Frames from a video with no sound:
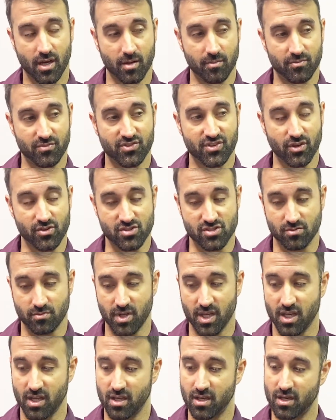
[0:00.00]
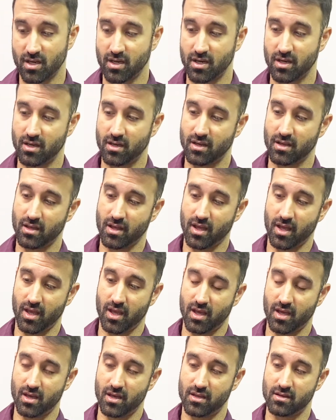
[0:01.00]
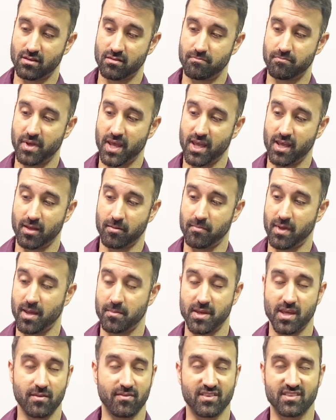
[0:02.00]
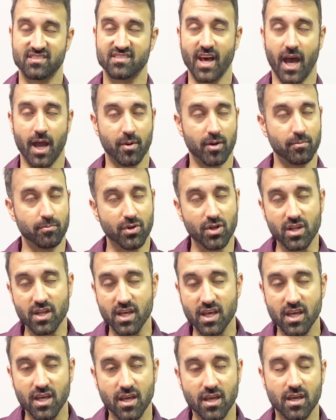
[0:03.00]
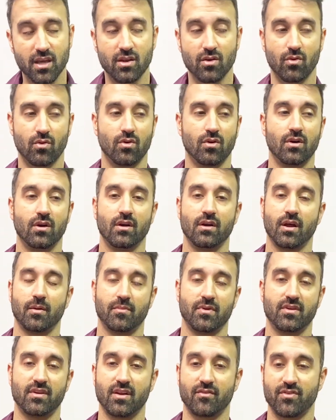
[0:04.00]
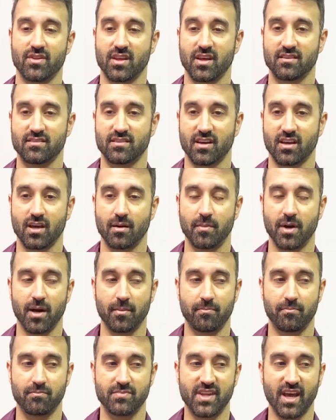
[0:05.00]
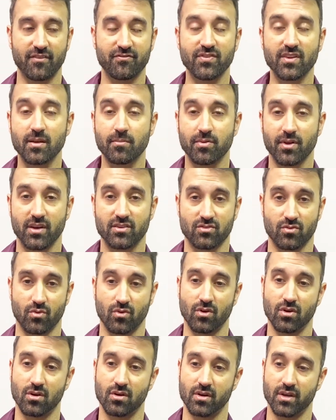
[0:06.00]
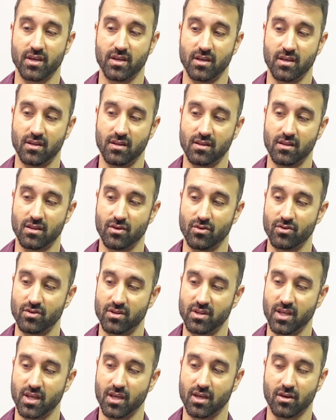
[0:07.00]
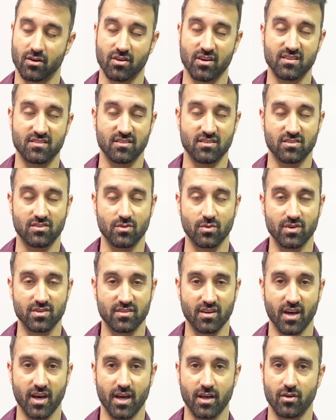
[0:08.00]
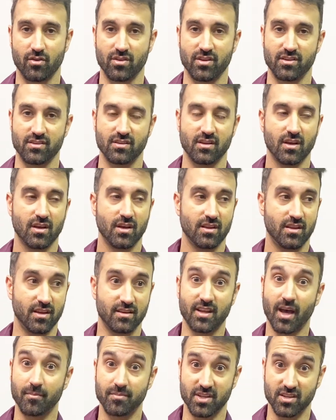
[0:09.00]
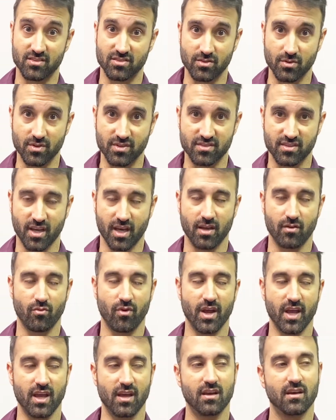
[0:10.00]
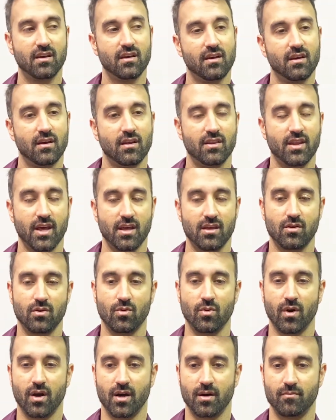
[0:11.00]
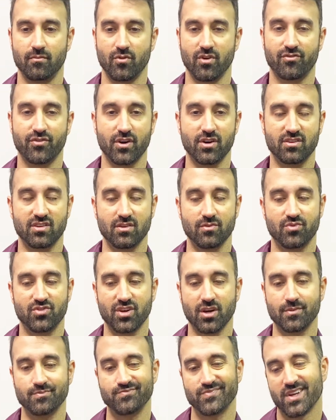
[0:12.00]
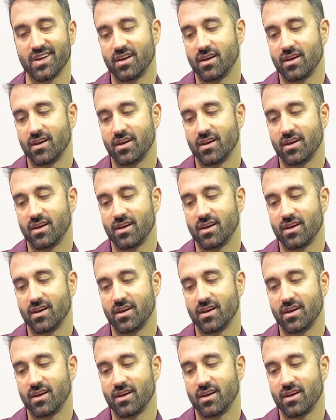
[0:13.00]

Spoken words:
social media and being maybe even cyberbullied, or a number of different things that come up, definitely plays a role in the increase in suicide, or the attempted suicide rate that you refer to. So